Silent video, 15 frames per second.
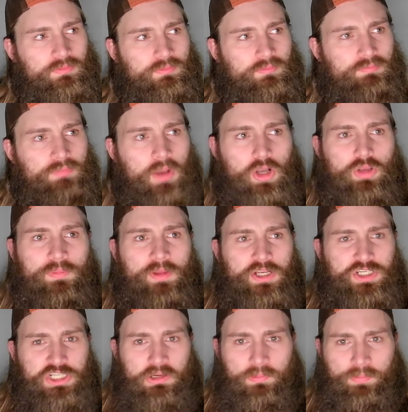
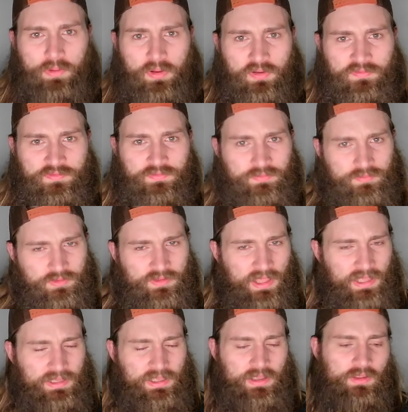Sharipov,
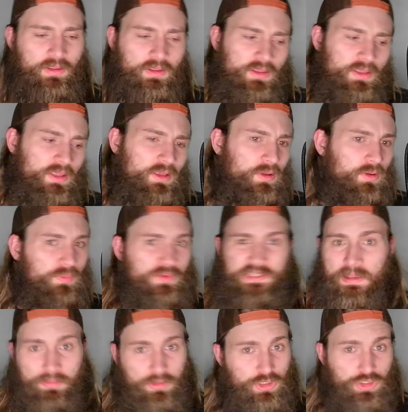that guy, was
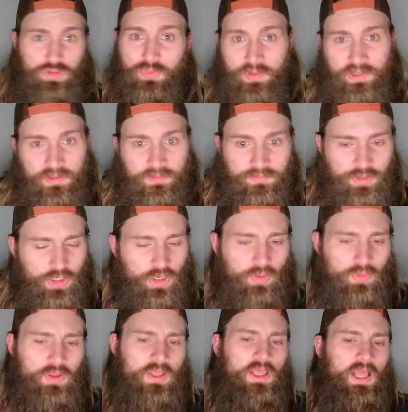able to do it. You
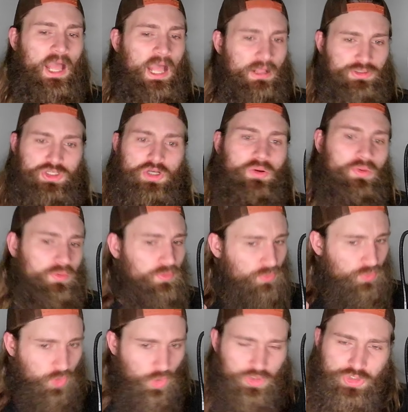know, Aljo
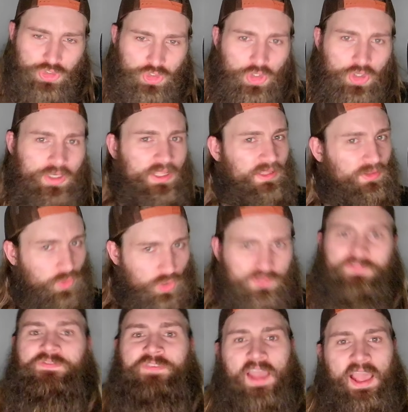looked good. He looked
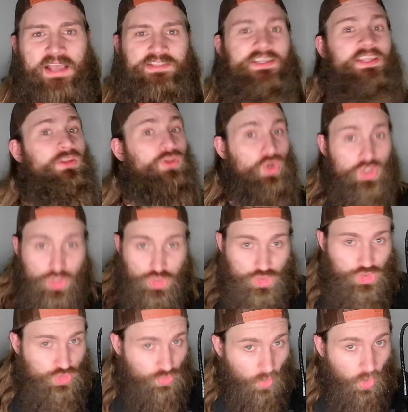fast. He looked
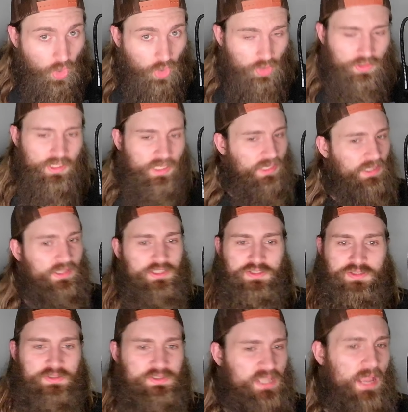strong. And
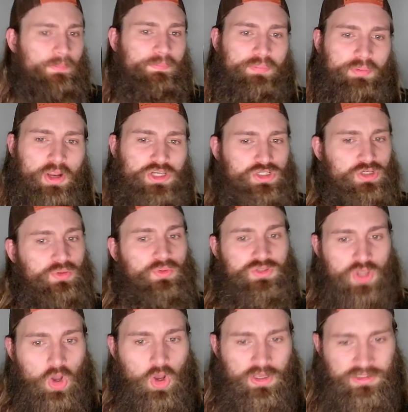his top pressure was
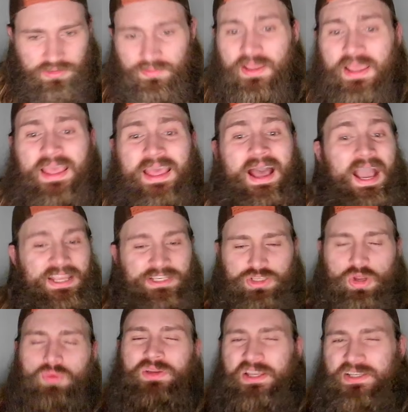awesome. I
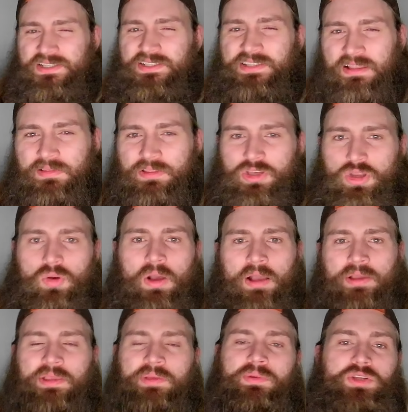don't necessarily know how
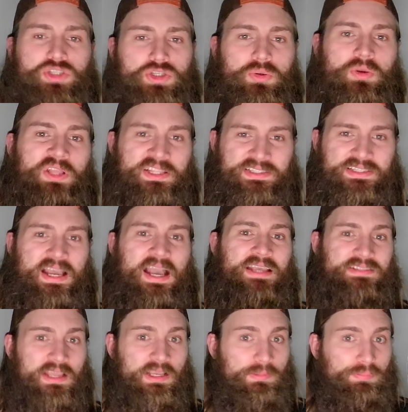he would do against
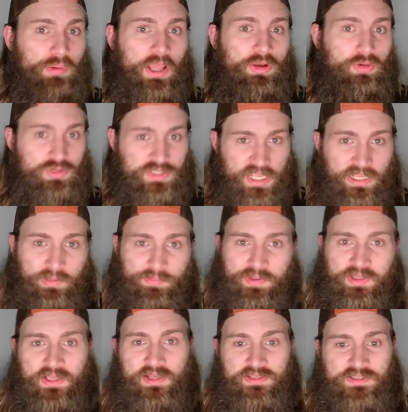guys like Brian Ortega
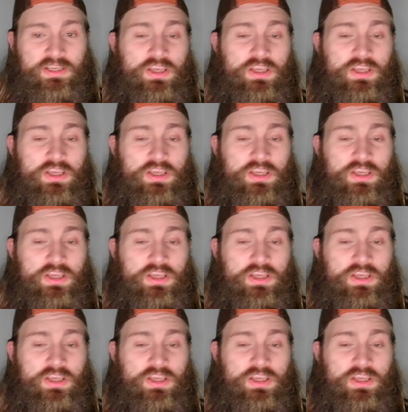because